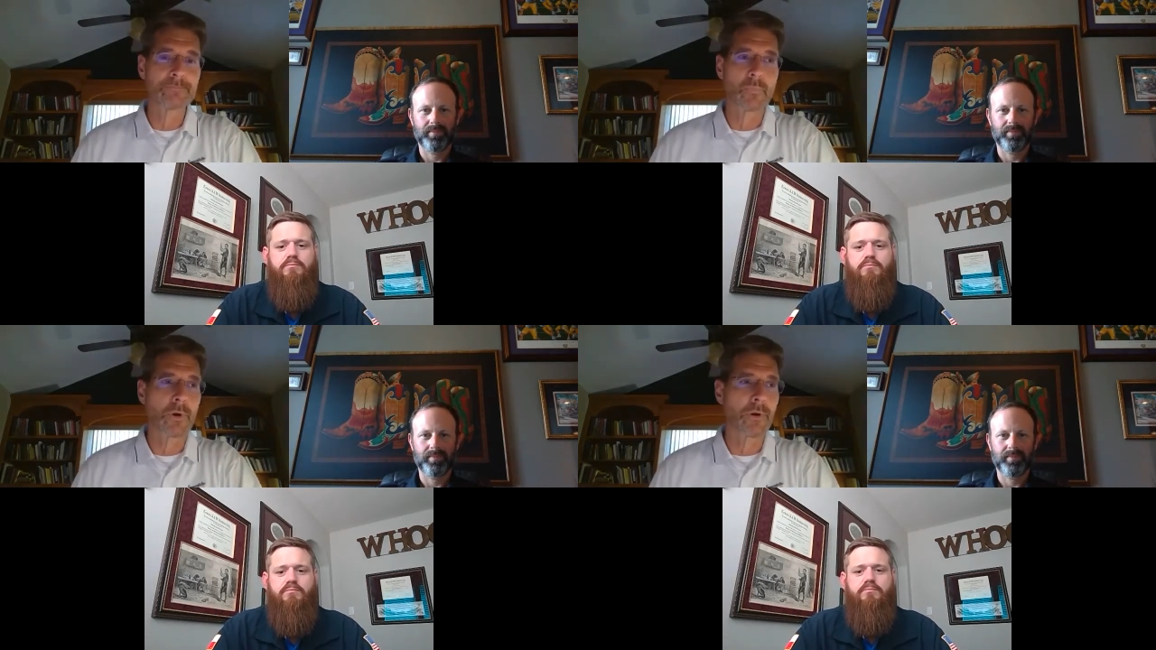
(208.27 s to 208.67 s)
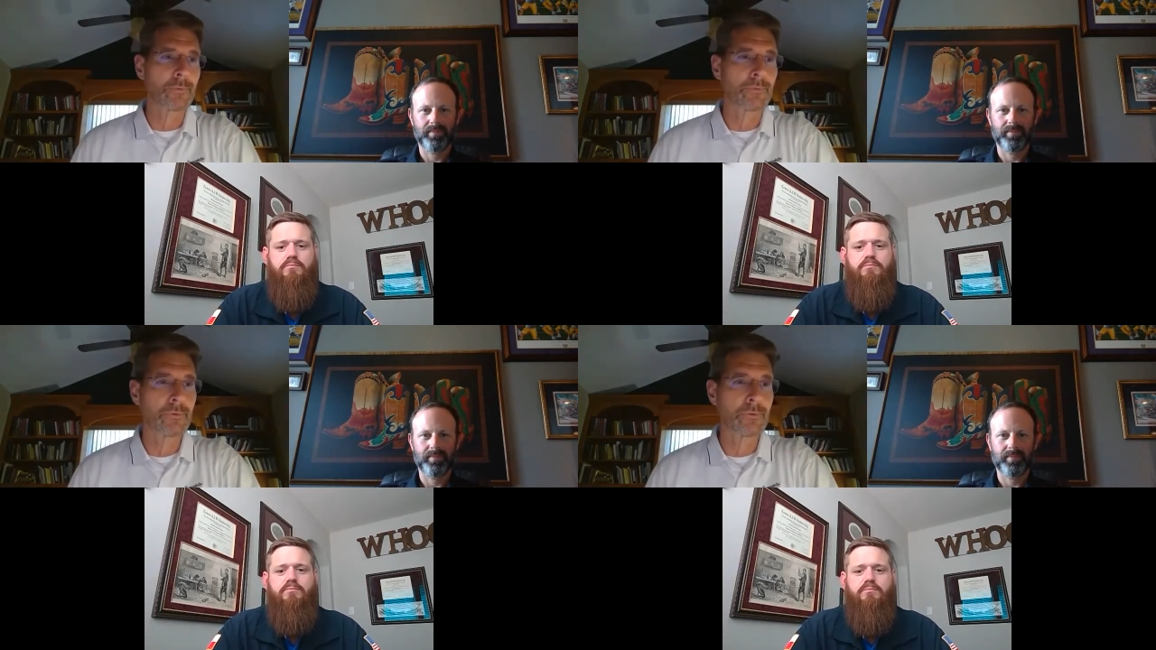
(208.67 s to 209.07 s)

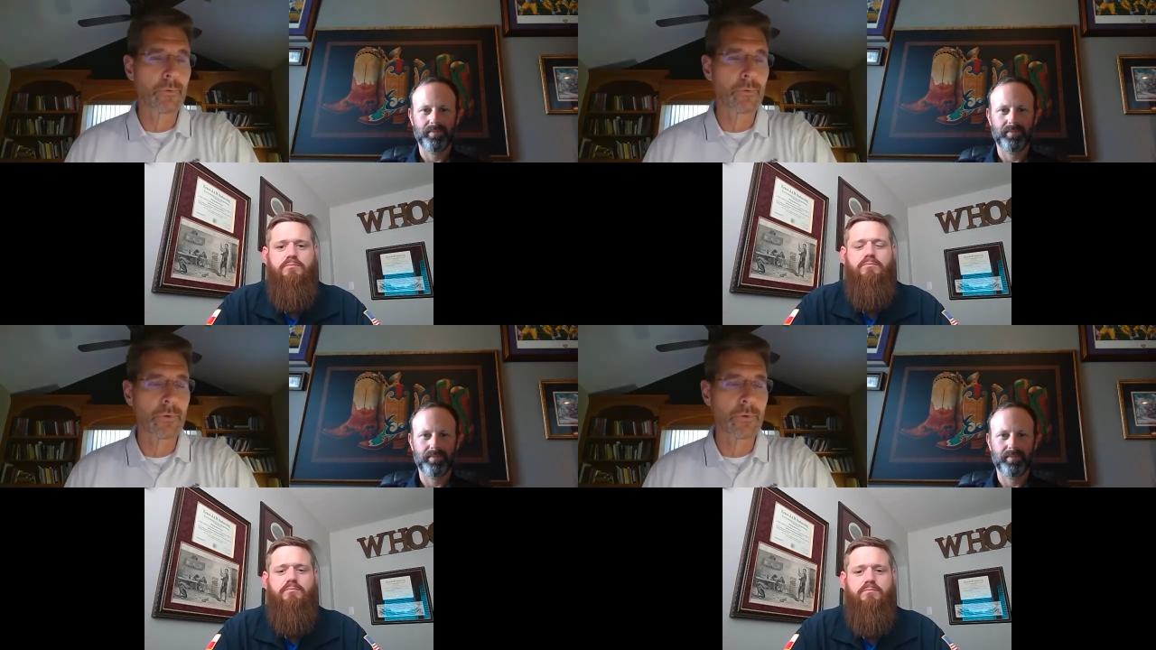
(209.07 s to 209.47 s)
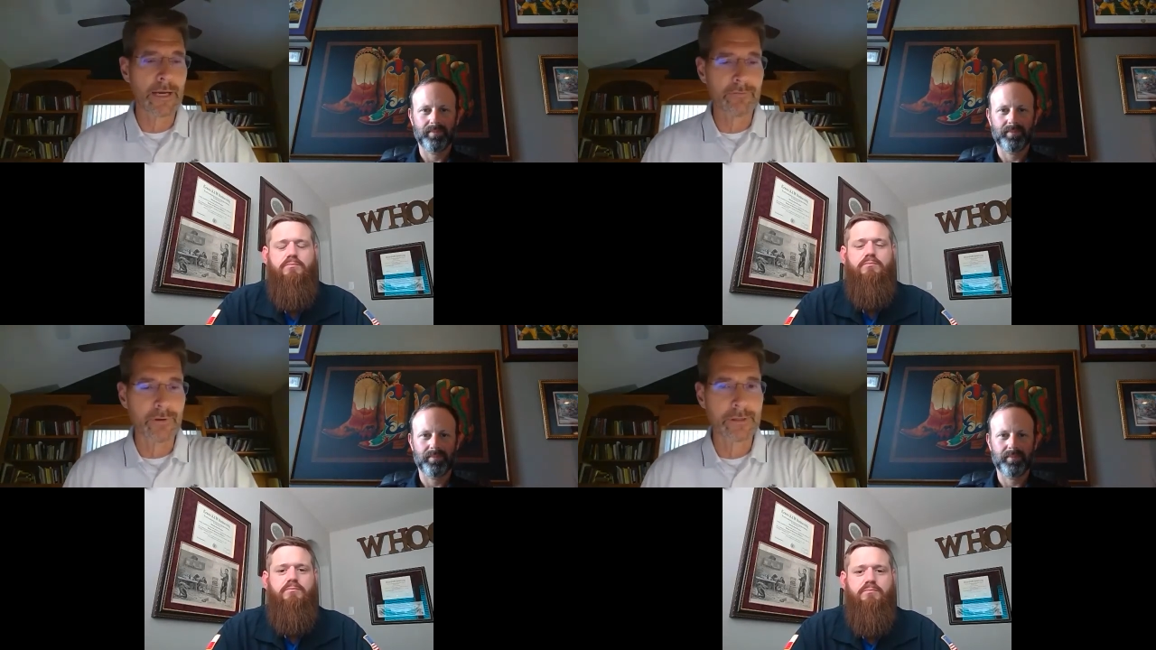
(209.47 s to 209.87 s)
Speaker 1: where we
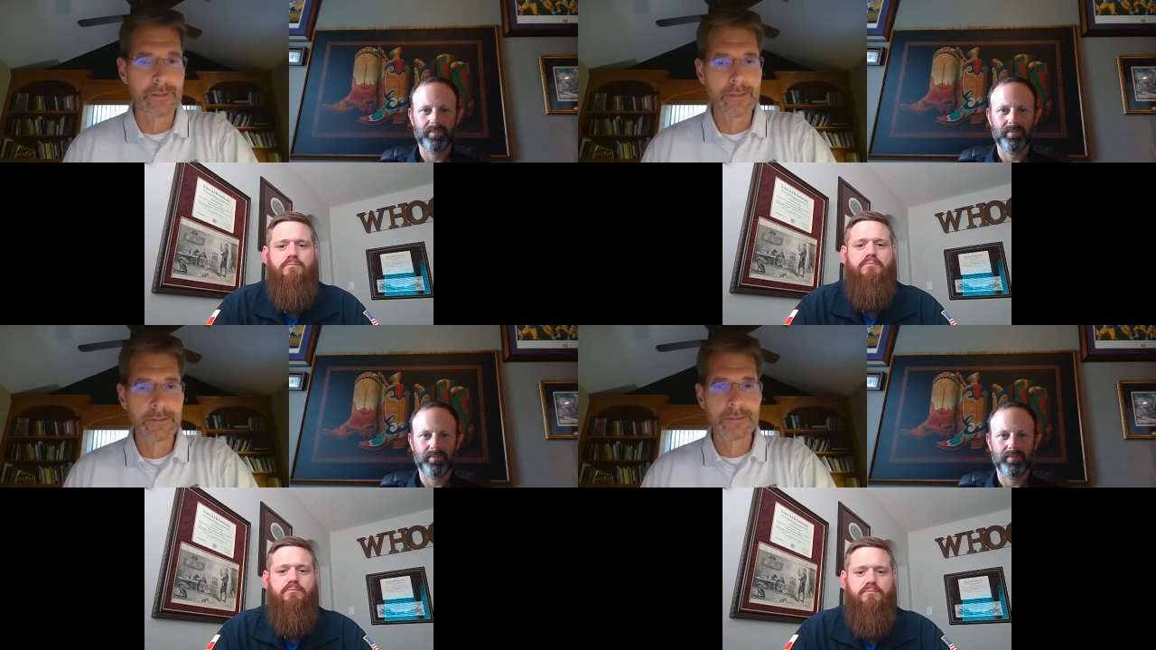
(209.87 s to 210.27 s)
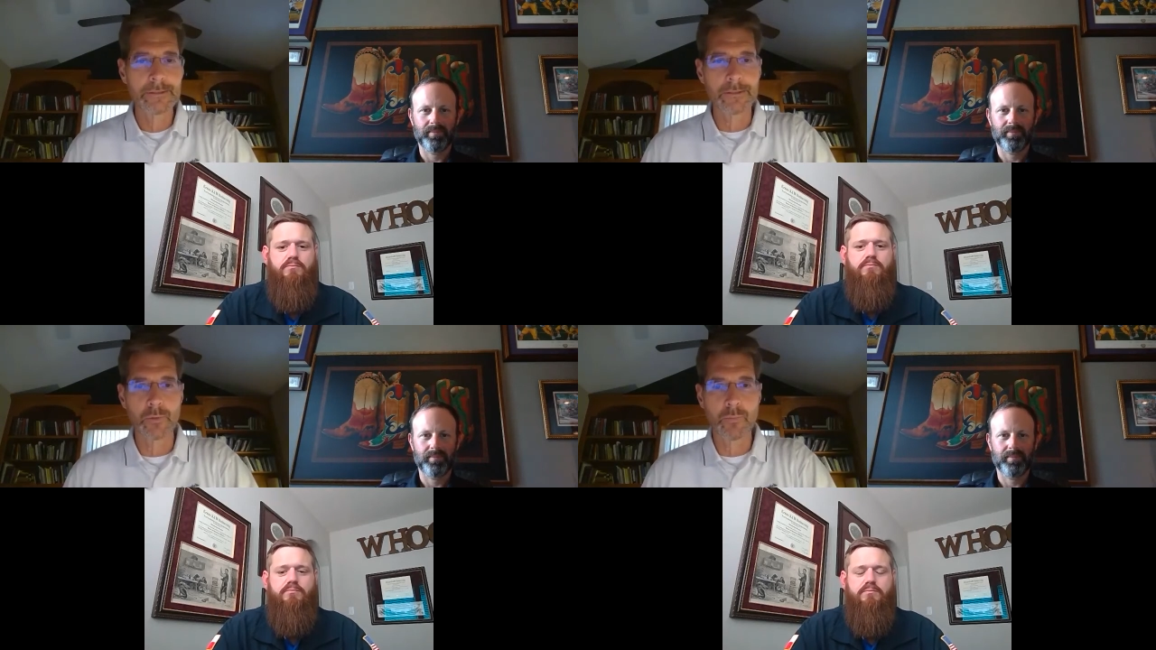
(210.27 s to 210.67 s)
have a
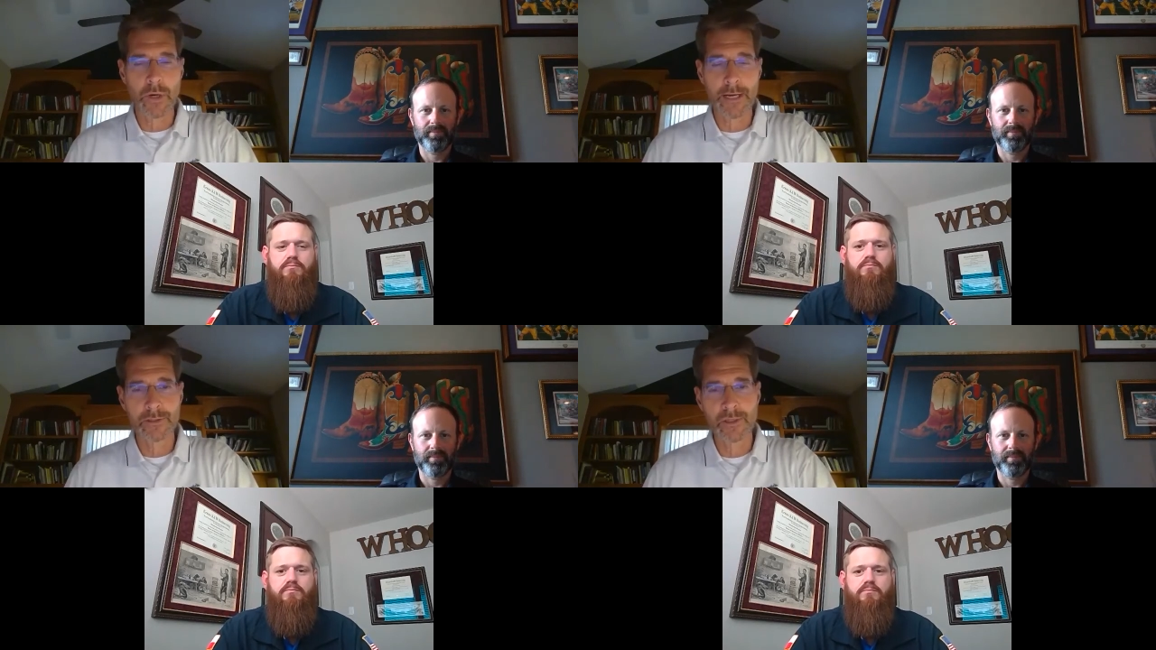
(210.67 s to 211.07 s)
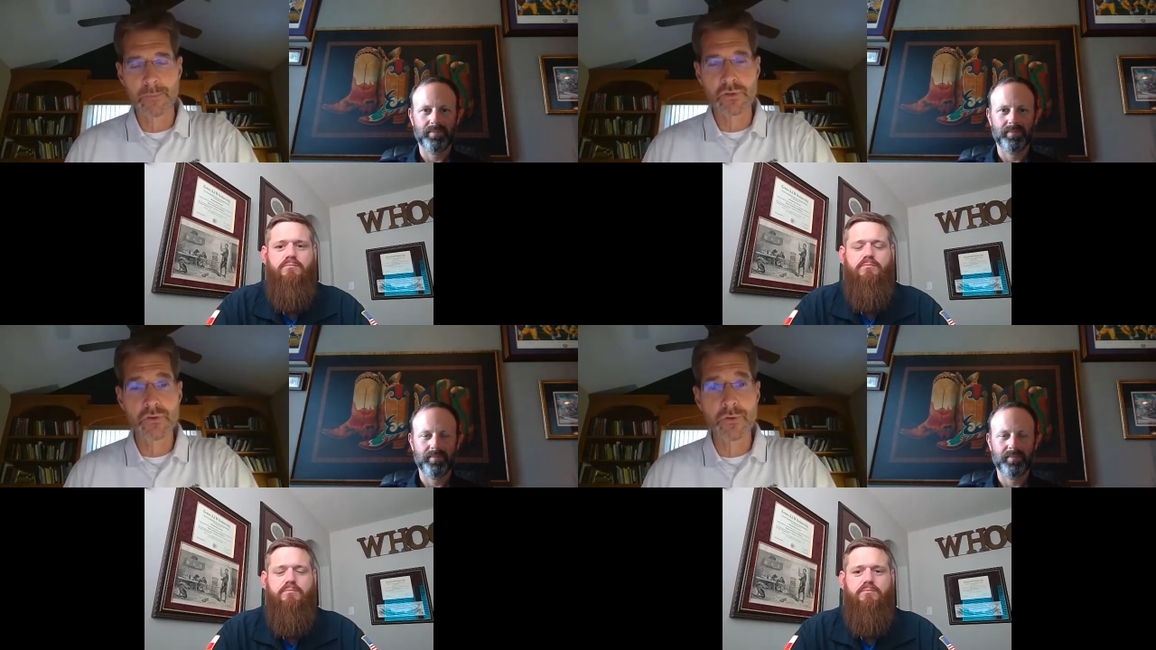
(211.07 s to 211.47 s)
you know, product
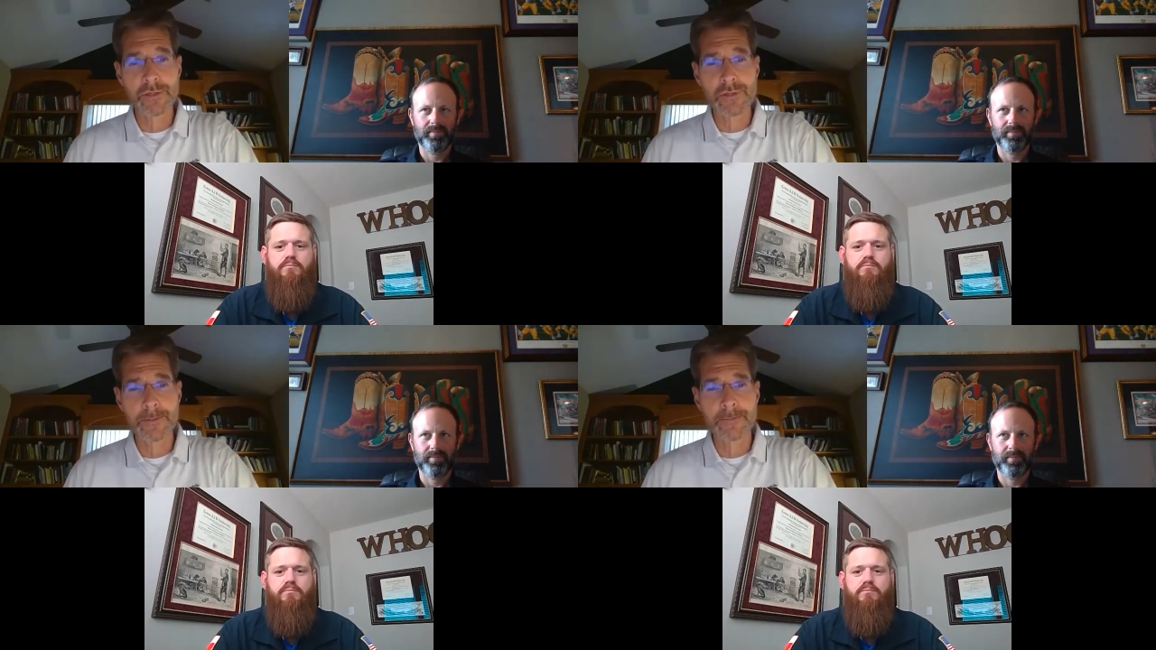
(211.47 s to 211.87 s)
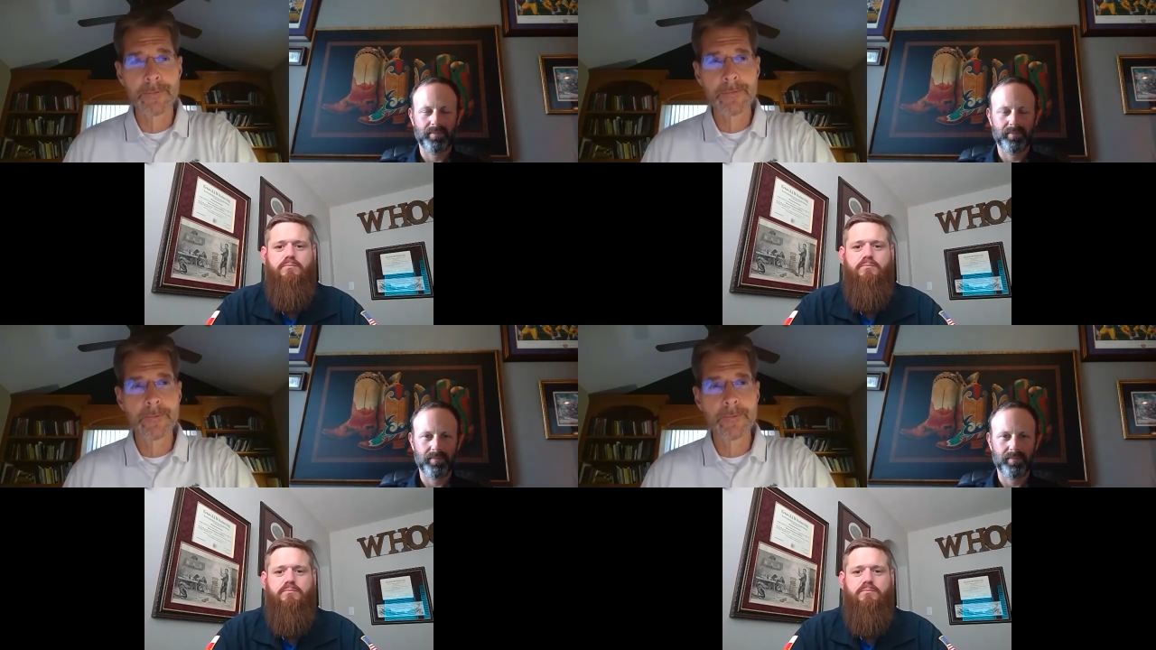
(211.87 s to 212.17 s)
demonstration,